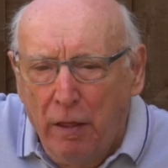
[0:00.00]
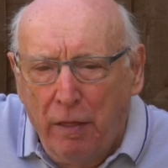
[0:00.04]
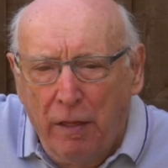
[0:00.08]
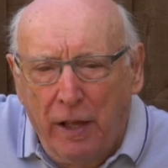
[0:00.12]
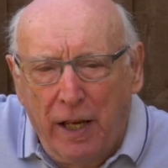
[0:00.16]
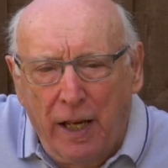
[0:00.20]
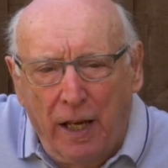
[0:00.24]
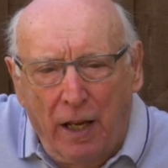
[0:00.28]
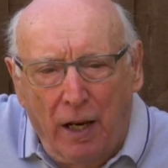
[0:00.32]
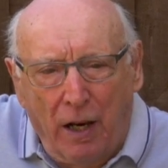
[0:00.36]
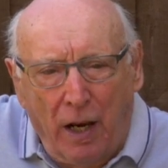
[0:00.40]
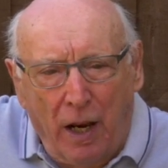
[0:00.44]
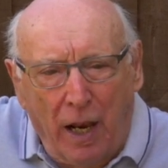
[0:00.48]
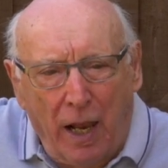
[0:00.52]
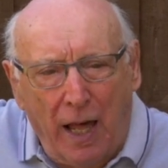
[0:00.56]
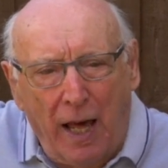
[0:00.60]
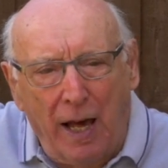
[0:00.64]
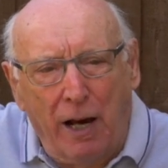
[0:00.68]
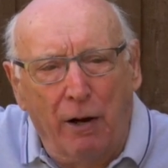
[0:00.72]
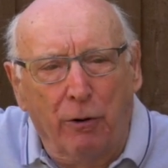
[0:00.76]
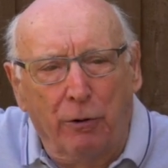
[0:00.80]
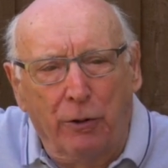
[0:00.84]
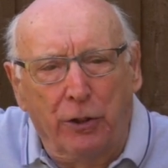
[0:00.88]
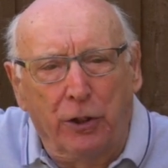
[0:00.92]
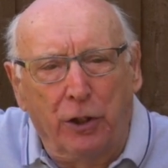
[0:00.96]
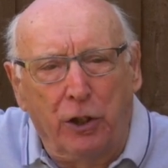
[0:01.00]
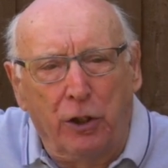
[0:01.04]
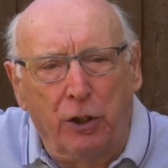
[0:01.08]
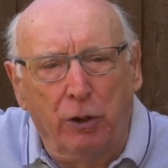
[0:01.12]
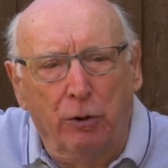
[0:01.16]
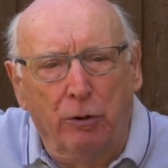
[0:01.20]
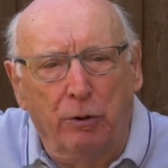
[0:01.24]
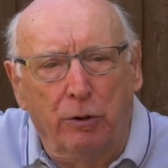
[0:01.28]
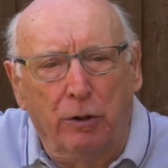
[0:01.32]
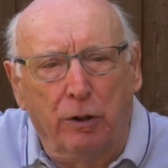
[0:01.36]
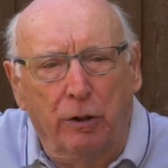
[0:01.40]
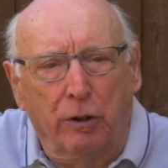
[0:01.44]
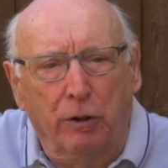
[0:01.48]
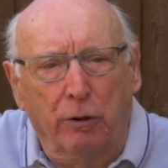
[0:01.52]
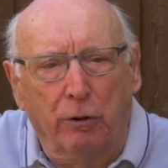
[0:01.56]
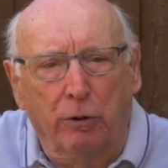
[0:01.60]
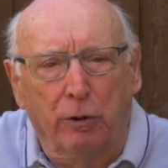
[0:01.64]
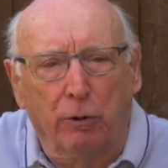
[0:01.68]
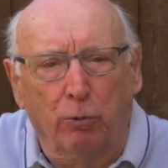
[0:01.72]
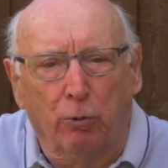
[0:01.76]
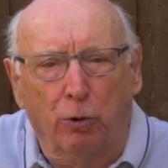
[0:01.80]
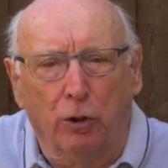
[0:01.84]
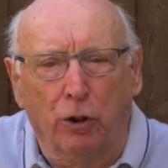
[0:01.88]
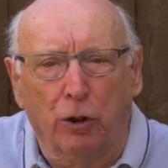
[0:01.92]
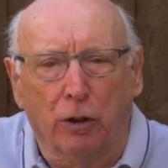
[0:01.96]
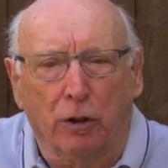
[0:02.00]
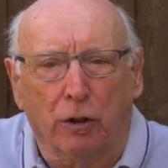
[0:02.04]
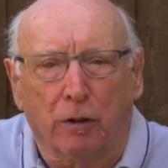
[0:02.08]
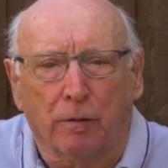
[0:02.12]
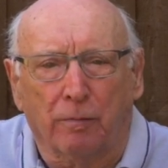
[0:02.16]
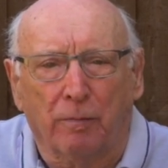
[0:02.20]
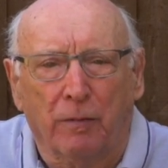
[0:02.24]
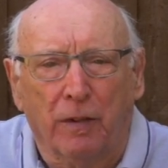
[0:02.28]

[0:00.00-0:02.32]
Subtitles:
They allow the cue to do the work.